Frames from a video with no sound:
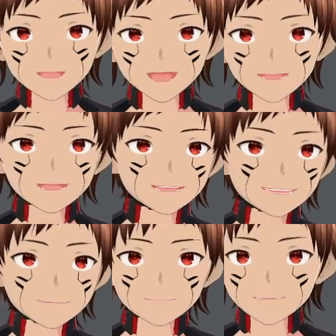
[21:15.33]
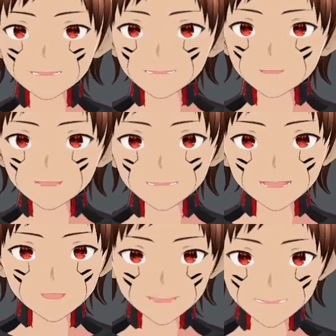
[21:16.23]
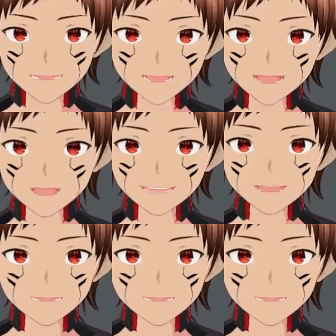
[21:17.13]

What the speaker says: Okay, Deathwing Command Squad. Not that bad.